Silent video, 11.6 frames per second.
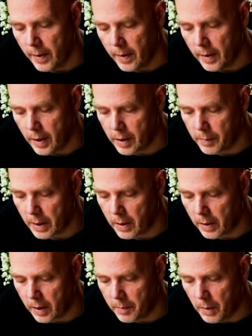is a bit
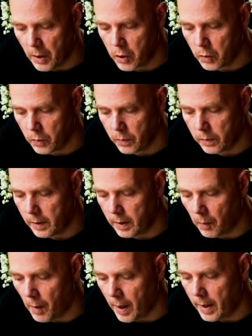kind of commercial in a
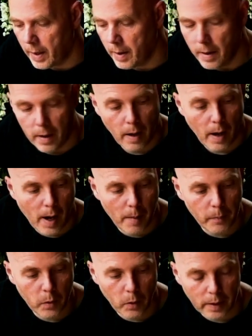way,
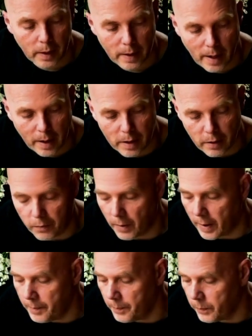not in a negative
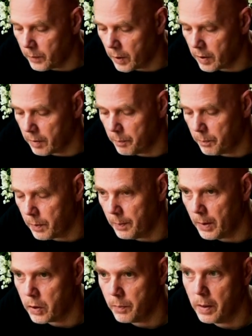way, because
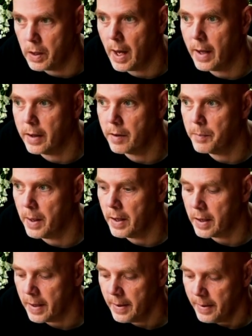commercial music has its
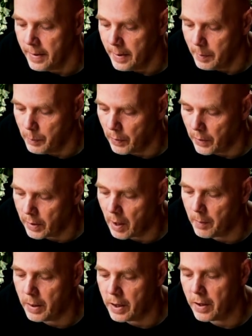place, but the
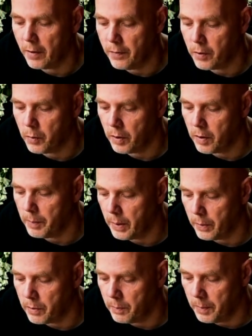dubby stuff has always
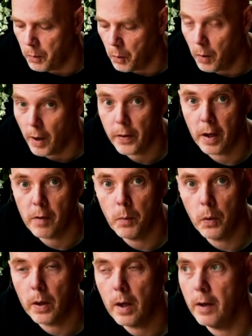appealed to me more. I think it's
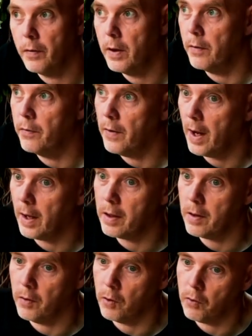more the kind of the
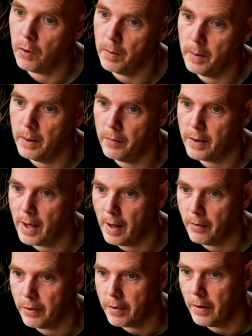effects and the treatment of
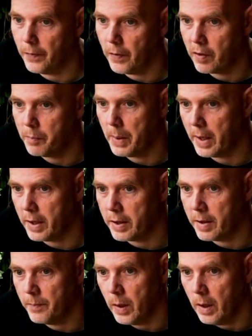sounds and the space,
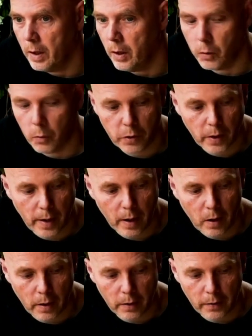and also that
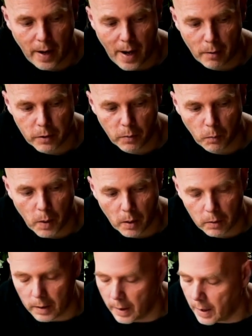kind of outer
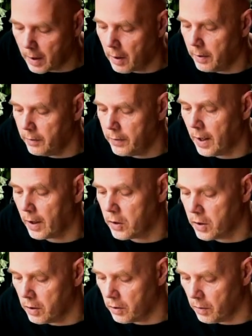worldly kind of
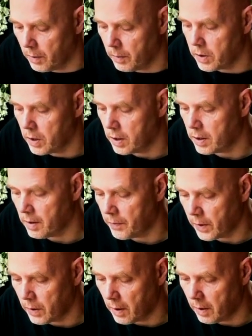texture to it, which is
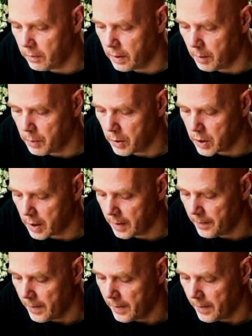something that I really appreciate.